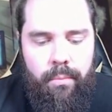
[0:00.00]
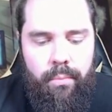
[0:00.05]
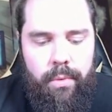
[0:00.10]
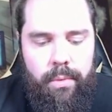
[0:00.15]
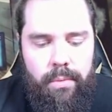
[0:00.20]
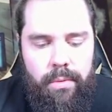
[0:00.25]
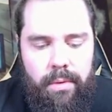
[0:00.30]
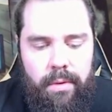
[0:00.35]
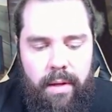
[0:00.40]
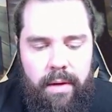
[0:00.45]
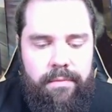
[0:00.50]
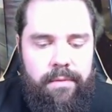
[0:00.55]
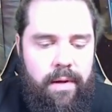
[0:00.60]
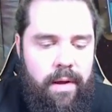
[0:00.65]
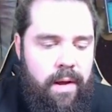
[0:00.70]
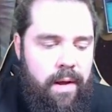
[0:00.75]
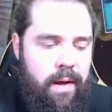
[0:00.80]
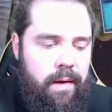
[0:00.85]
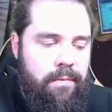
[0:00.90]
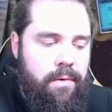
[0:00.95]
We would love to
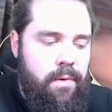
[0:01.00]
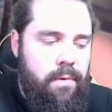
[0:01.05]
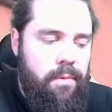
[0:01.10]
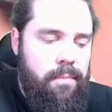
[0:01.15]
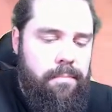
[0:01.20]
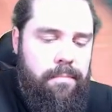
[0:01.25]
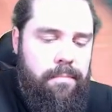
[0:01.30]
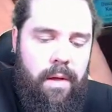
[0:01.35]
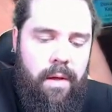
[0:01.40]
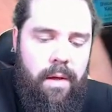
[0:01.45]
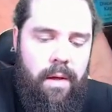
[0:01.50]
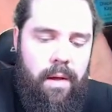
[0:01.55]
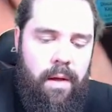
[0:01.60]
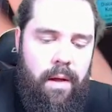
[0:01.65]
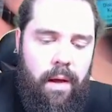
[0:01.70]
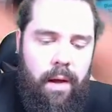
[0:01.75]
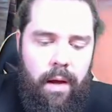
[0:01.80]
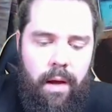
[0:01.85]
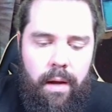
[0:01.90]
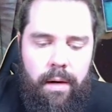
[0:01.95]
have you,
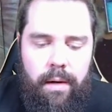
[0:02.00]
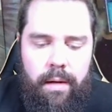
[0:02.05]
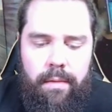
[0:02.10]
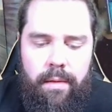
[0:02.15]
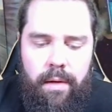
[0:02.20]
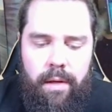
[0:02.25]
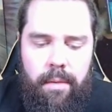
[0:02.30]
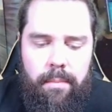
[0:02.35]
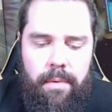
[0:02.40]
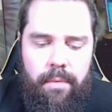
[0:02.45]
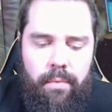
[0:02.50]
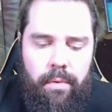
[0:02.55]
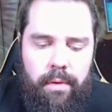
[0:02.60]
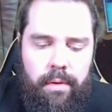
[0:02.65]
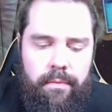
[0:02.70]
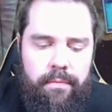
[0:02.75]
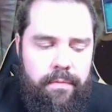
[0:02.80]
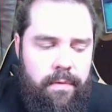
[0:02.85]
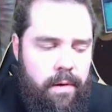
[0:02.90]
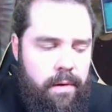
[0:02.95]
and I think it'd be
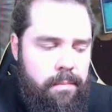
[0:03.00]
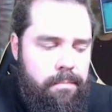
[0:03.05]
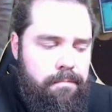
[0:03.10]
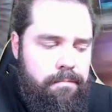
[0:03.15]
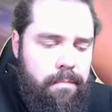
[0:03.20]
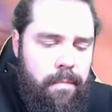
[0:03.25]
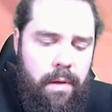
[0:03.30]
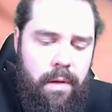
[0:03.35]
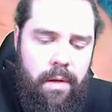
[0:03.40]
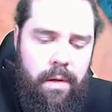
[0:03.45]
really fun